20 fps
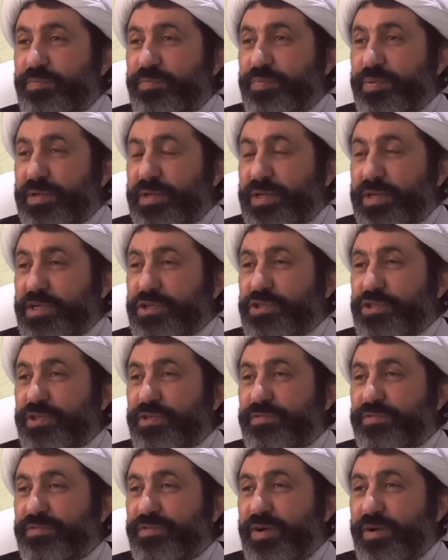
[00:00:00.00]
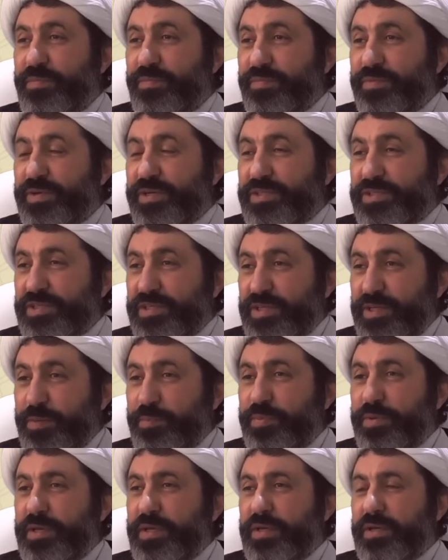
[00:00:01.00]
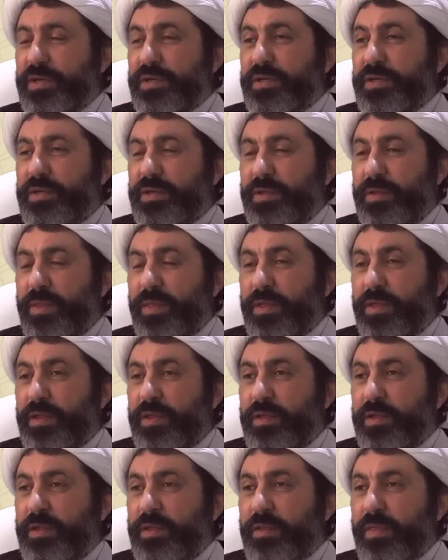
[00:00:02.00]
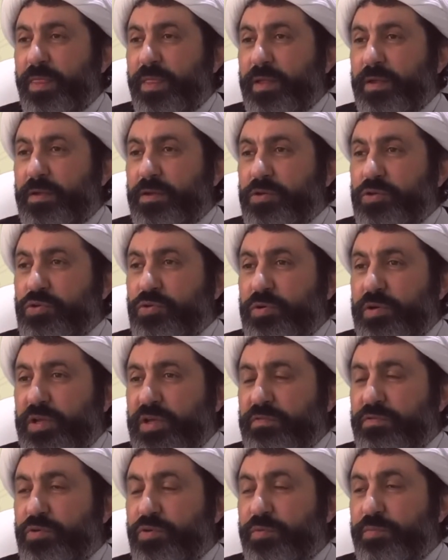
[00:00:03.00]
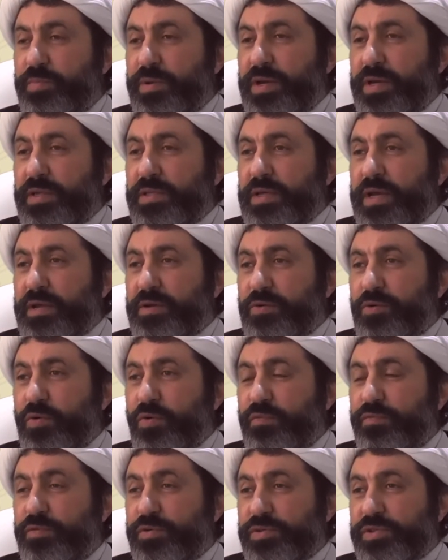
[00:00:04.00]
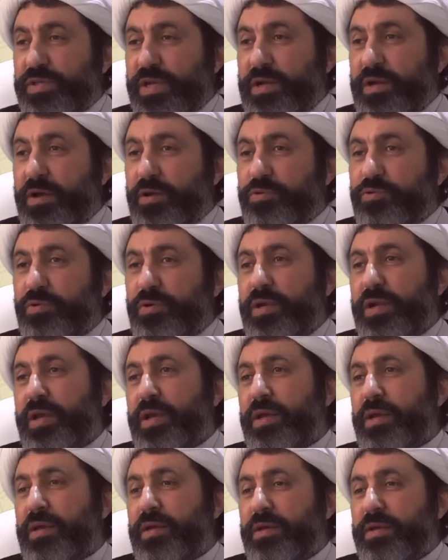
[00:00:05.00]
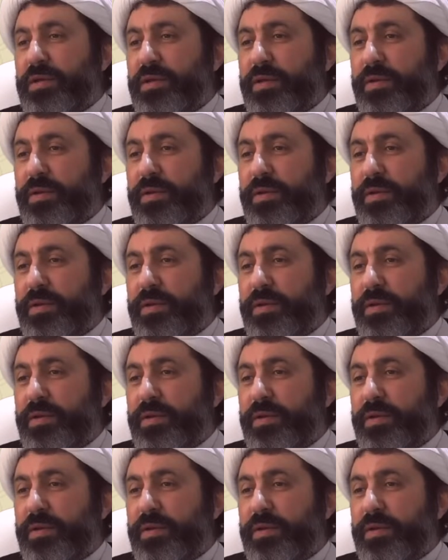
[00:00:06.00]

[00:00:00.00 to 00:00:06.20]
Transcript: pleasure from sleeping, you leave your bed and go for Salatul Layl.